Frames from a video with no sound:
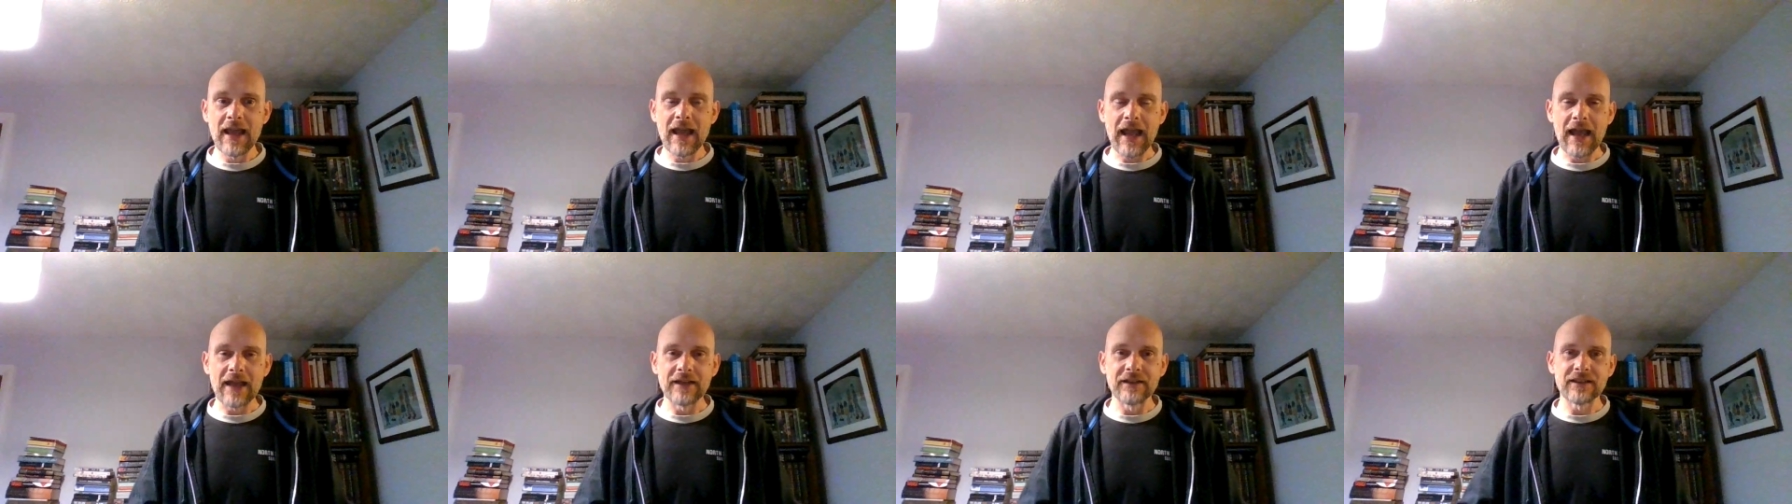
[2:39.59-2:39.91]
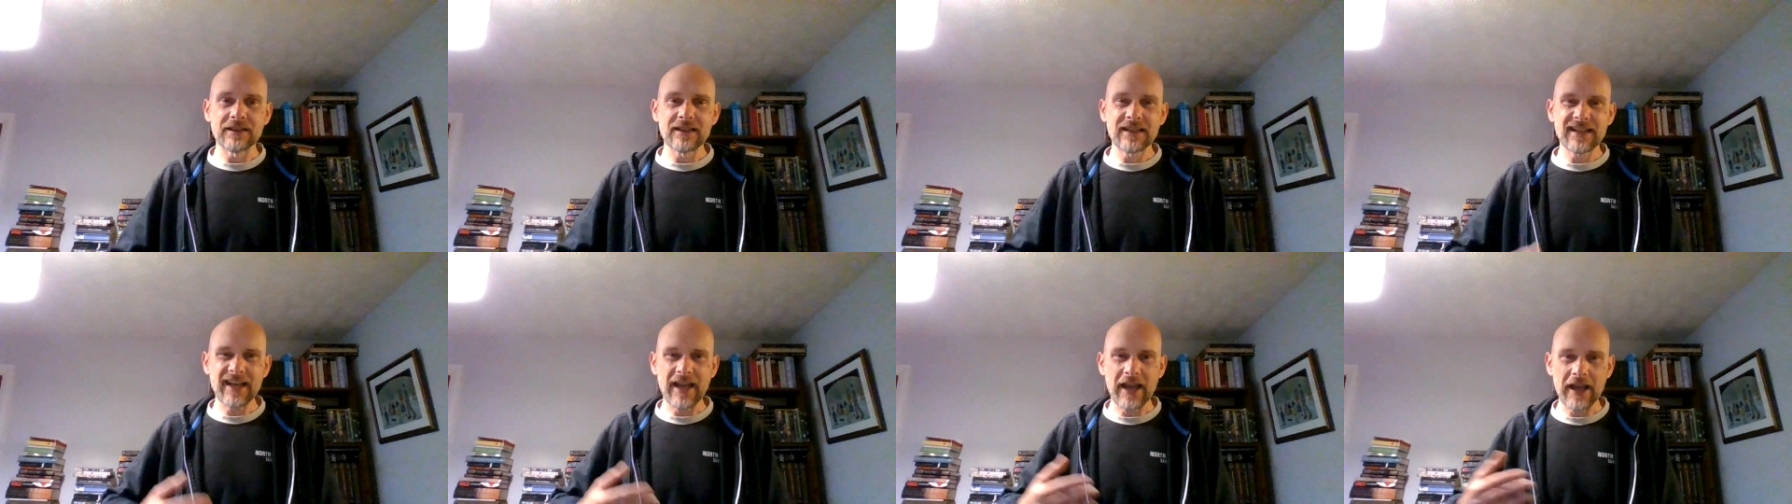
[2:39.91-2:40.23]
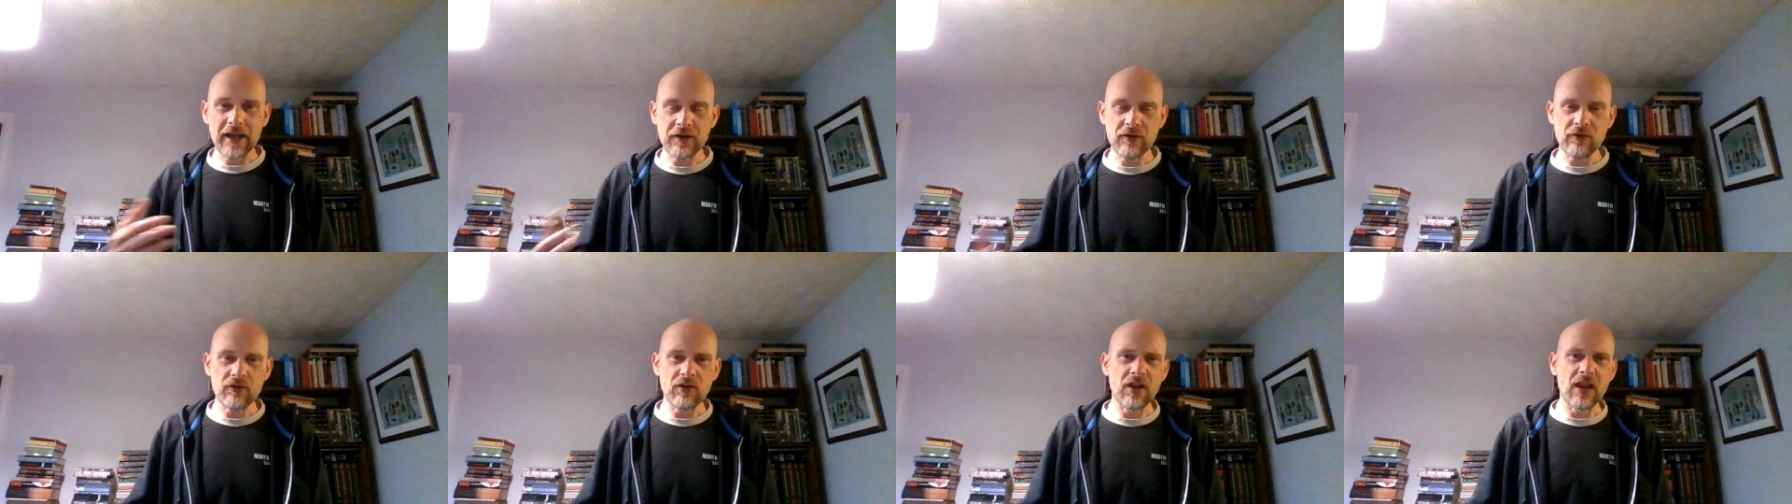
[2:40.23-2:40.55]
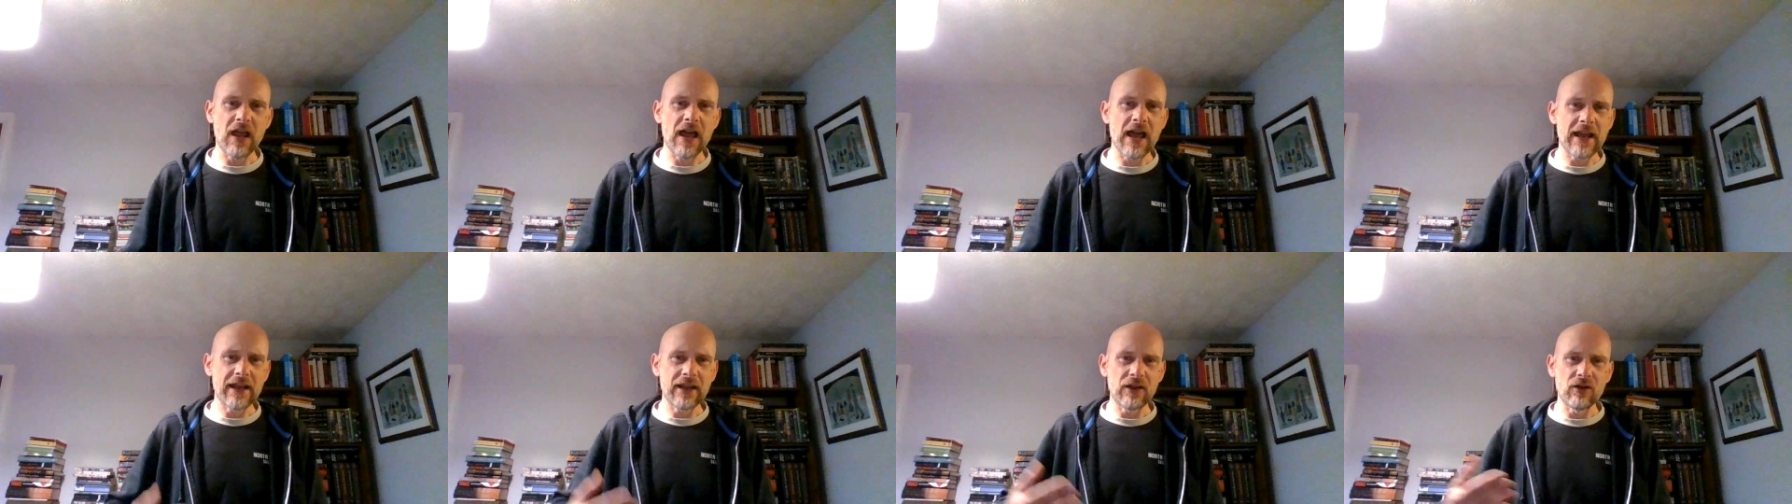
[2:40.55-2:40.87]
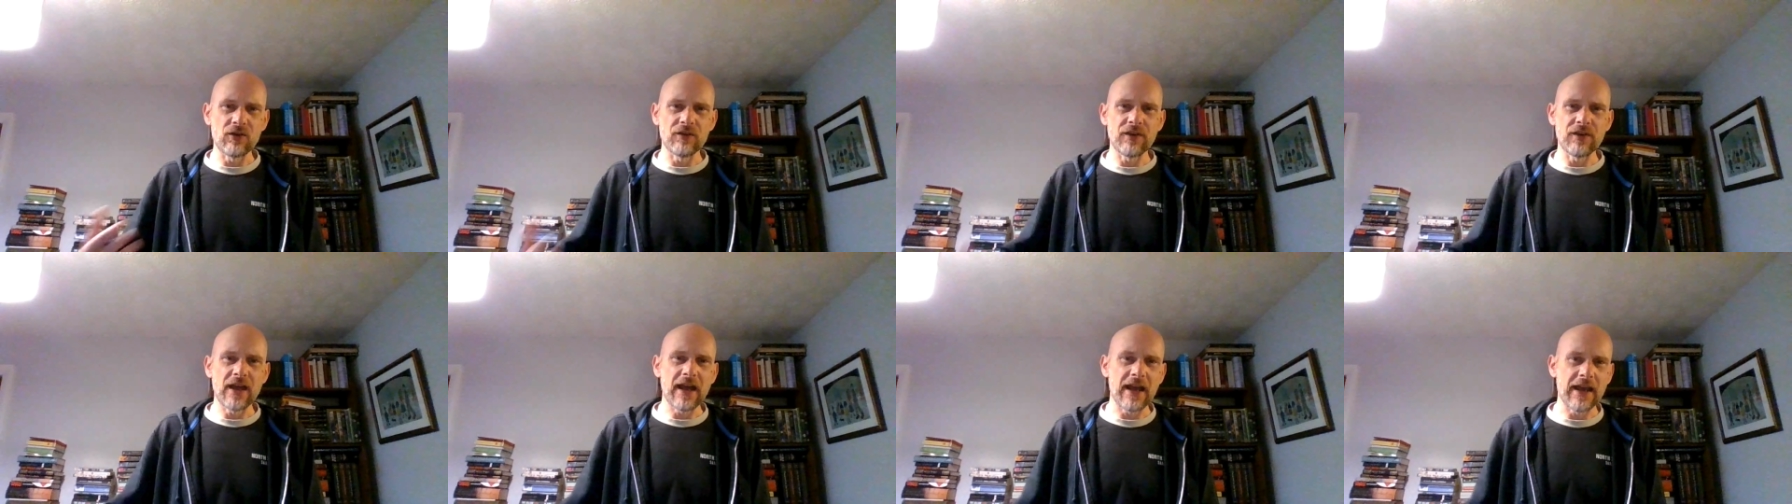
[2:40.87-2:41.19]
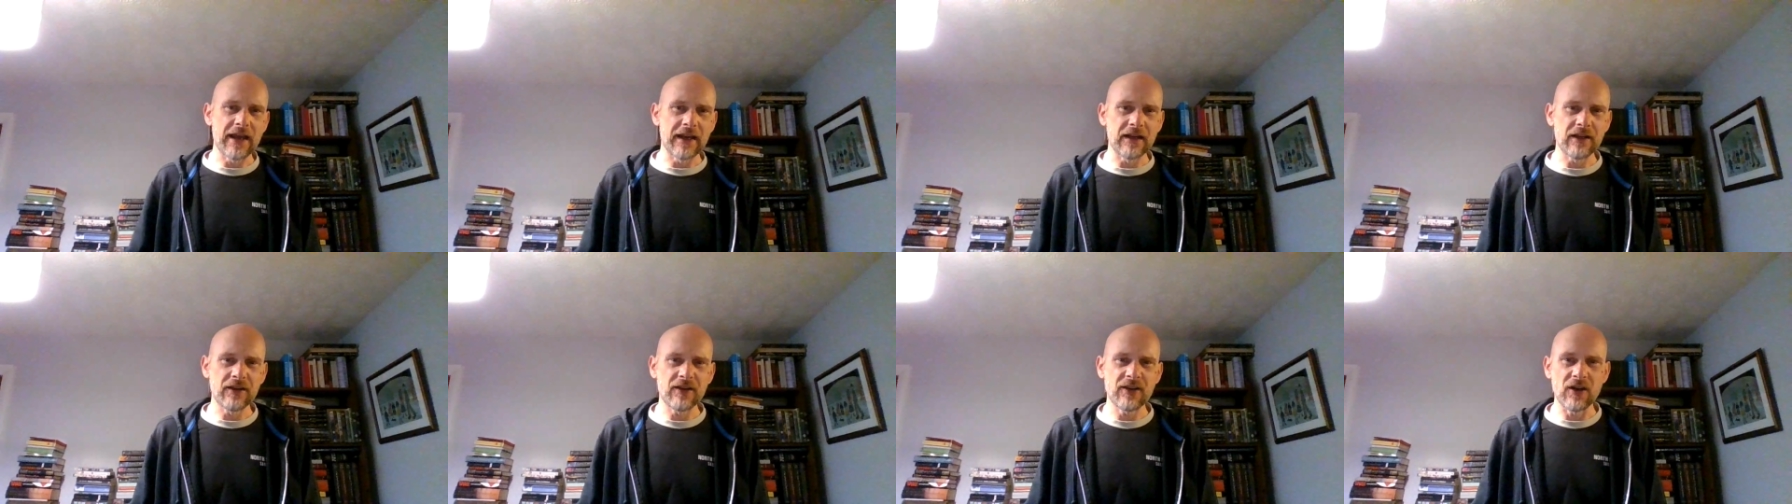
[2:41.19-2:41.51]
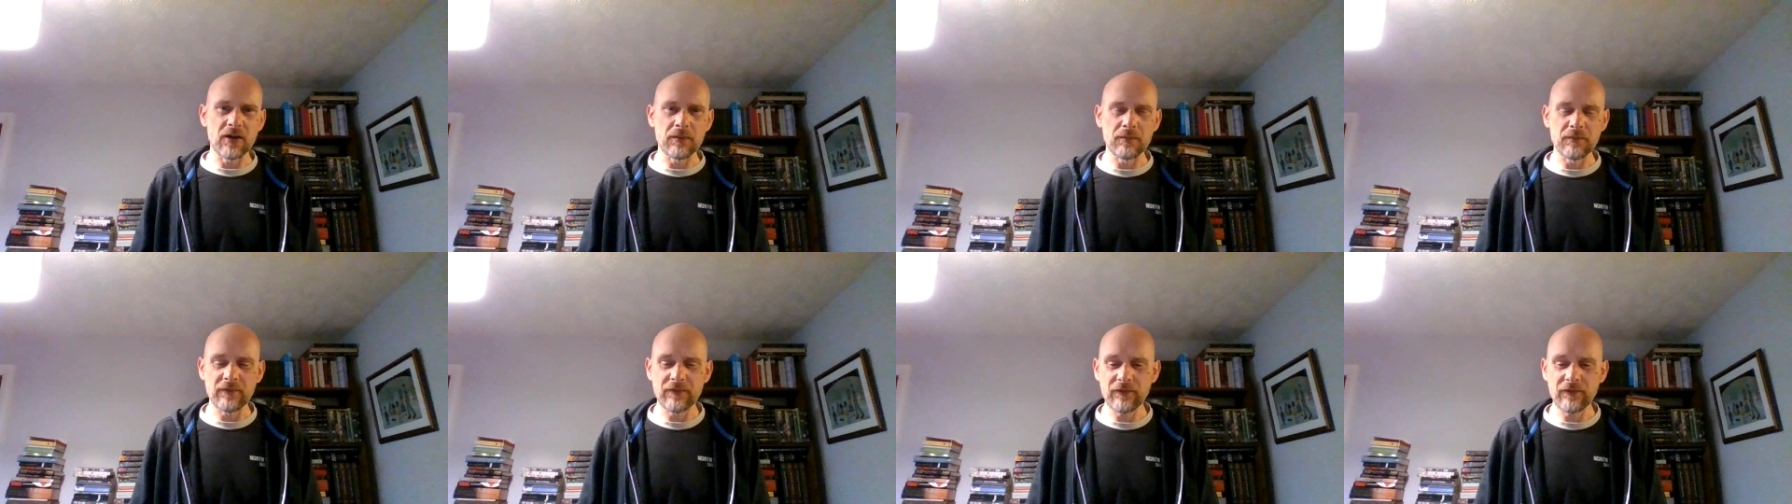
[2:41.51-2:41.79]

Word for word: and kind of rely on that income